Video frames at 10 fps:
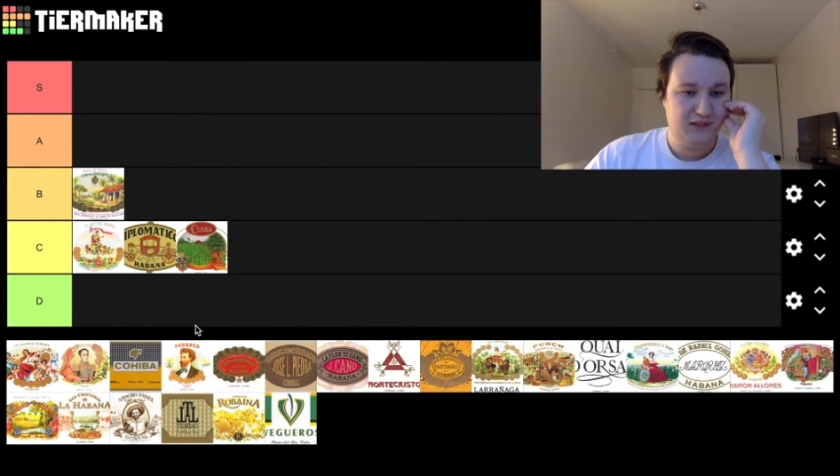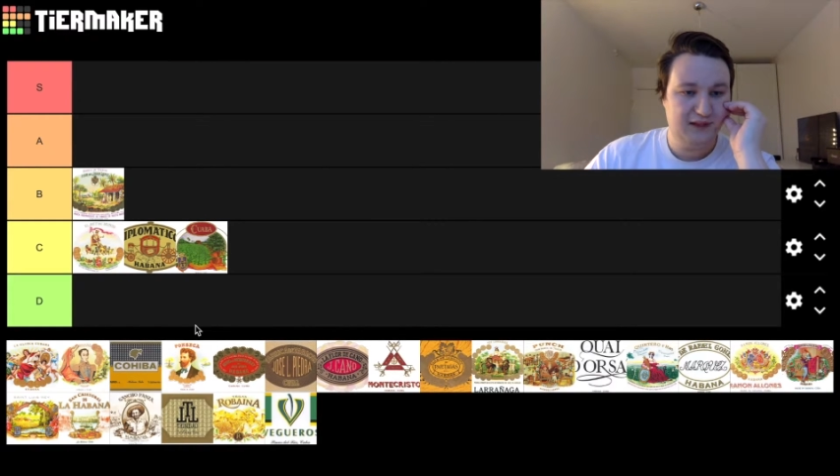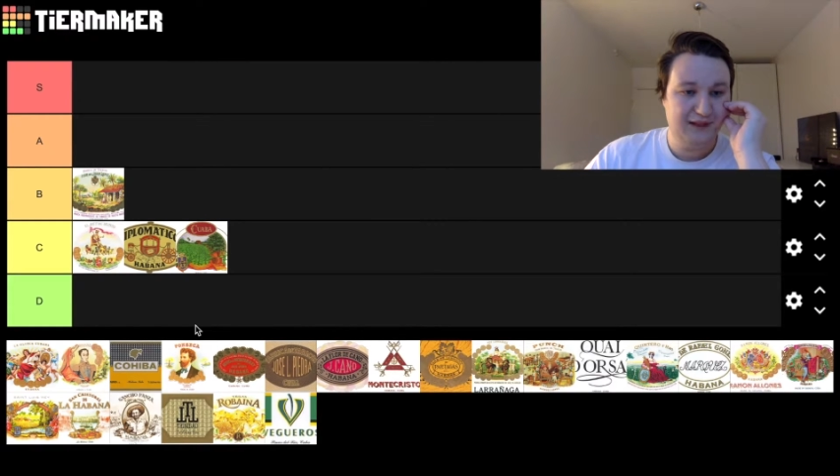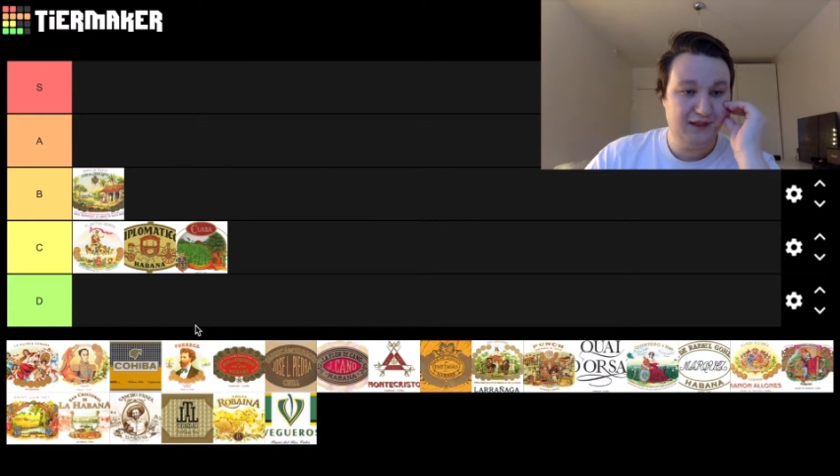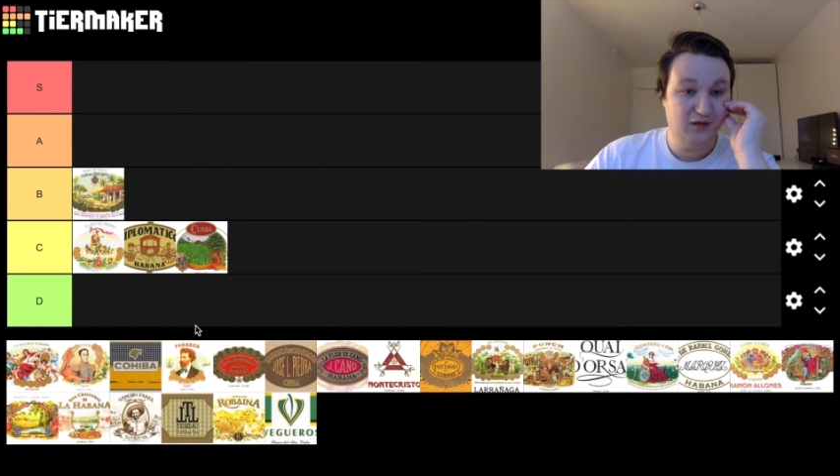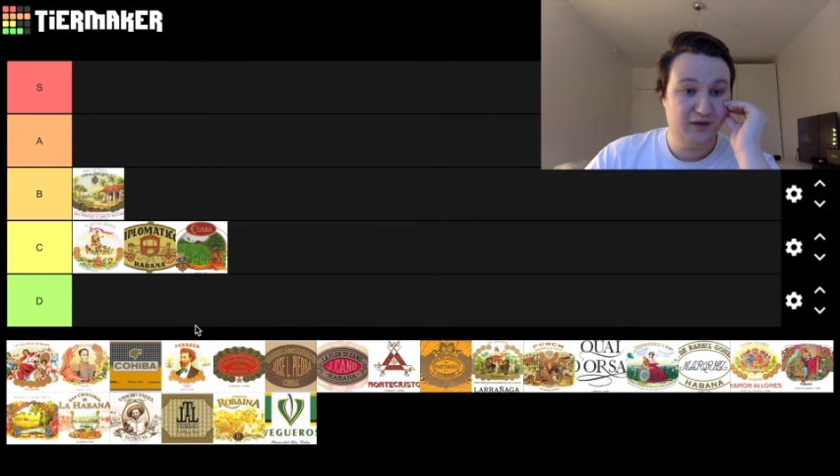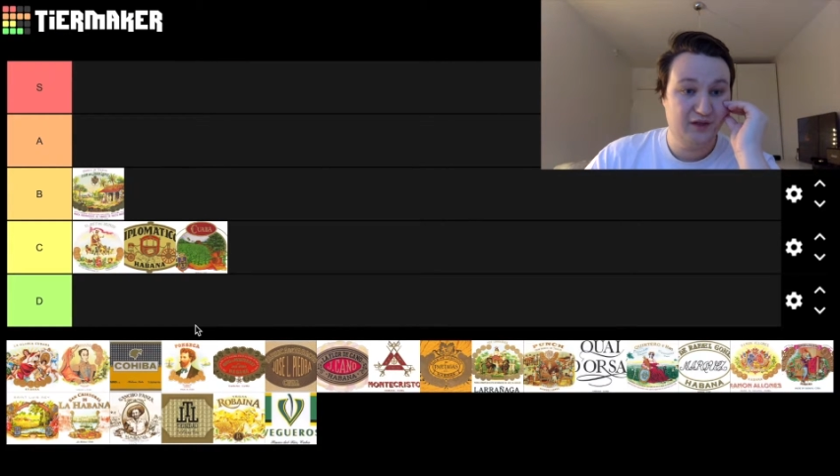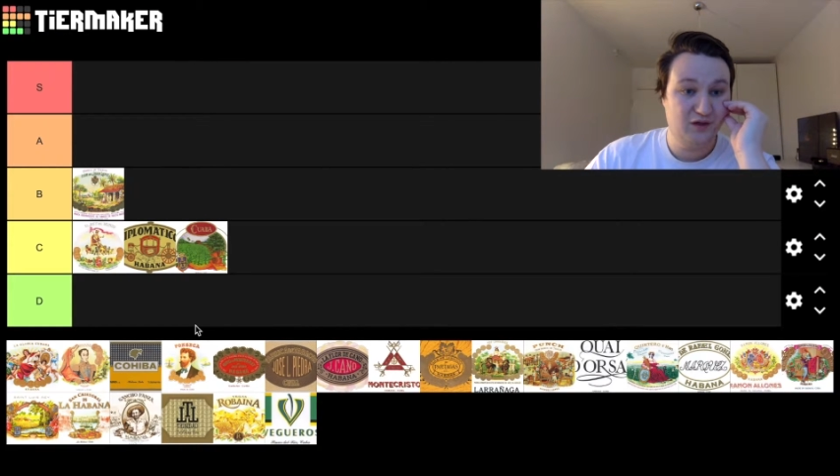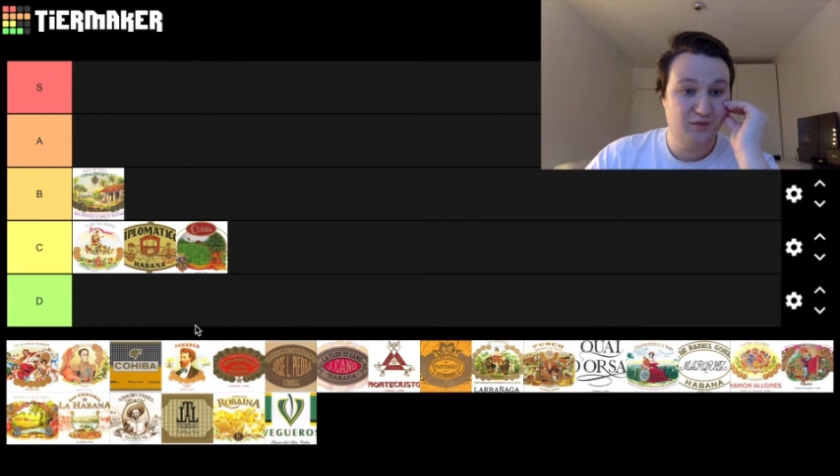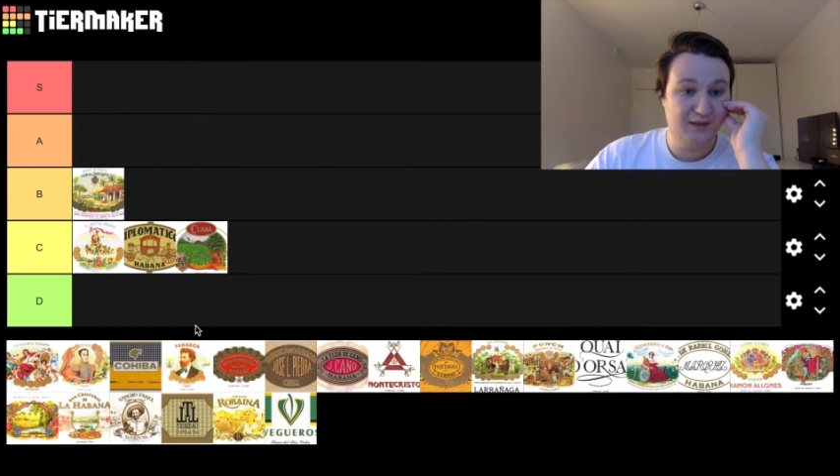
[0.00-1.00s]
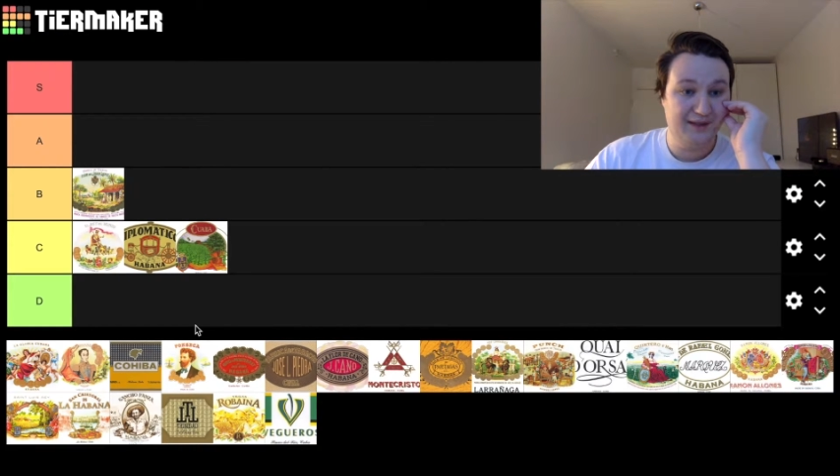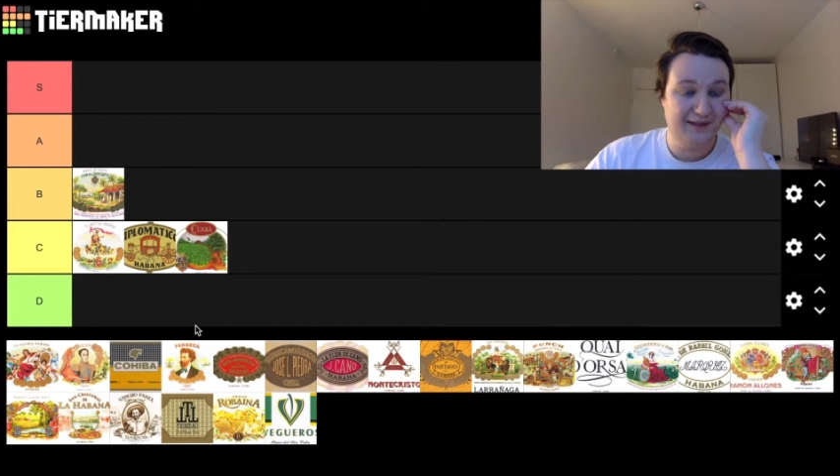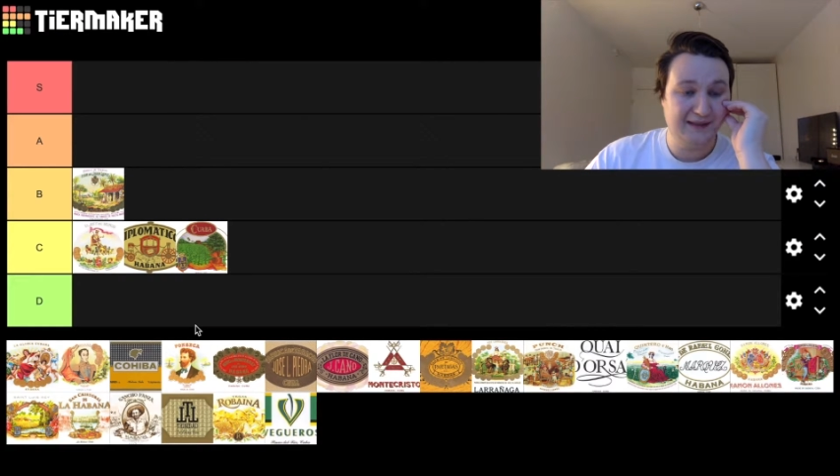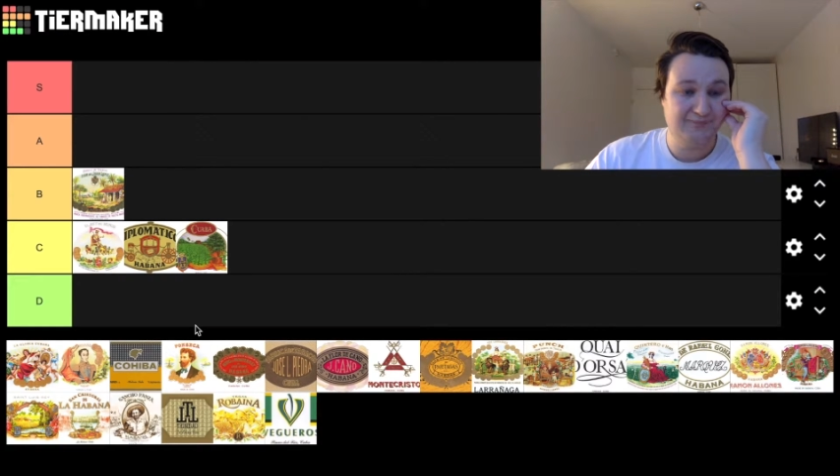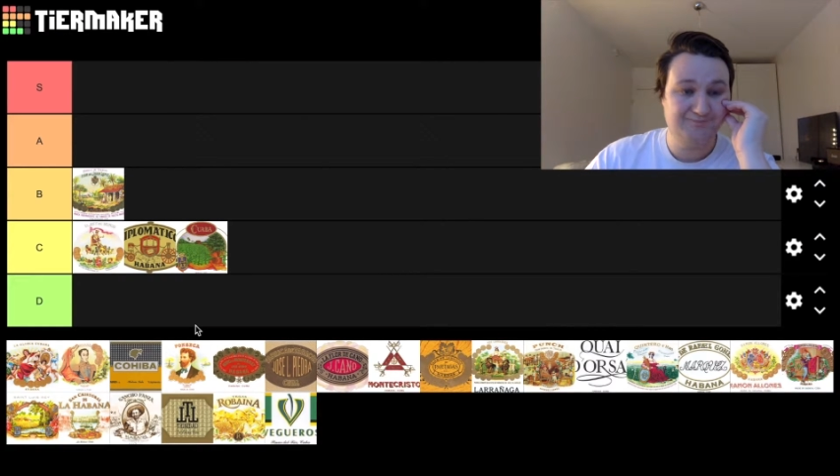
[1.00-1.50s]
La Gloria
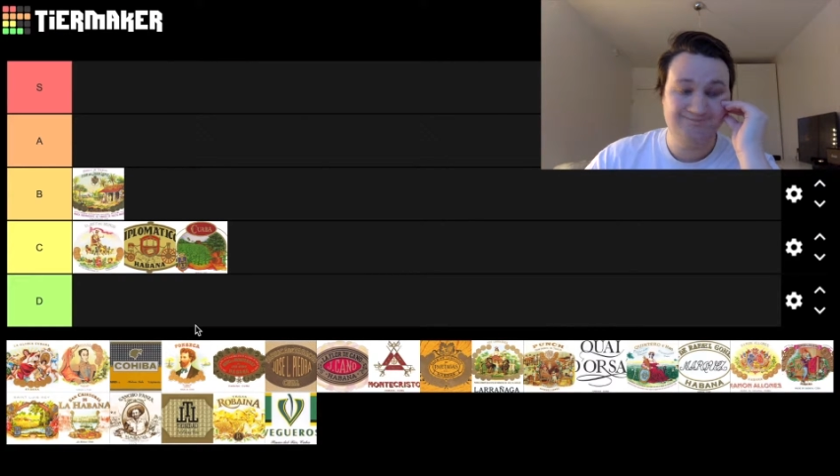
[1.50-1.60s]
Cubana.